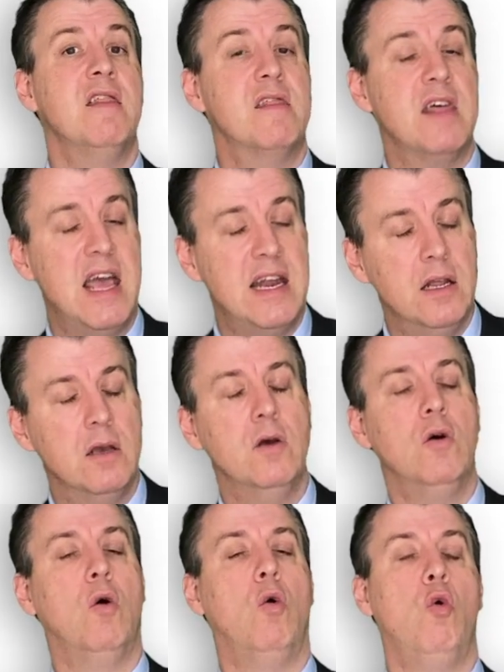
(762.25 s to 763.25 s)
then
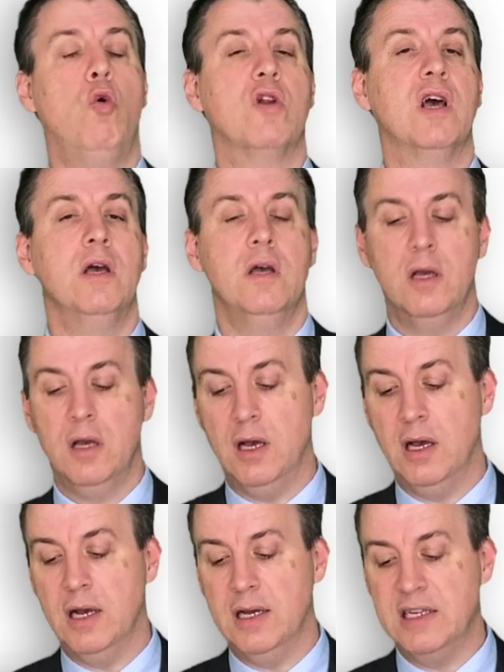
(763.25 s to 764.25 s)
order
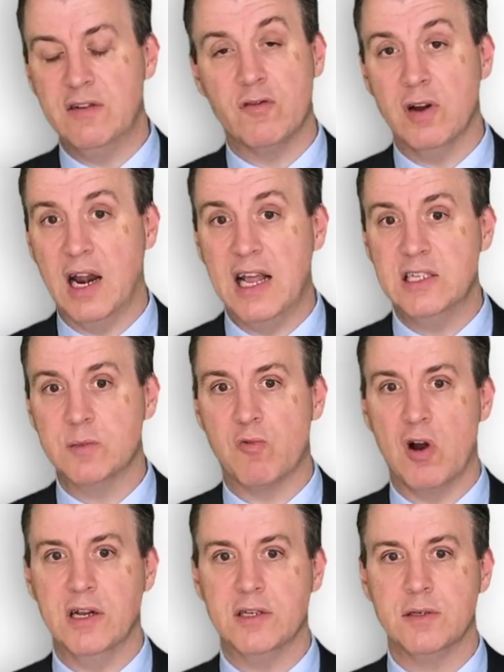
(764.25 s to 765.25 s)
a different lens
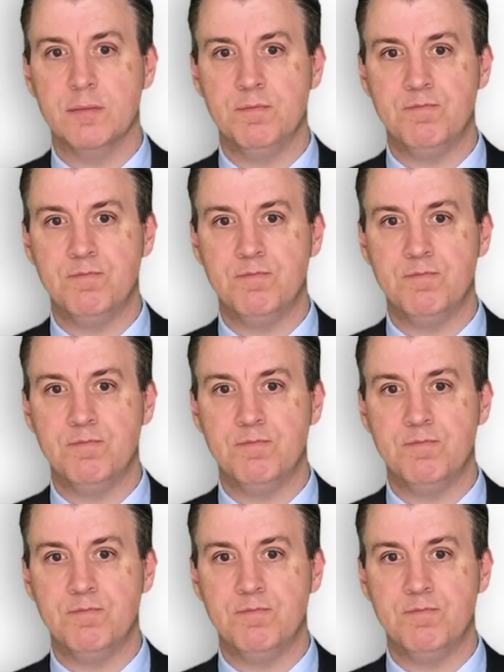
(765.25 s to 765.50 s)
brand.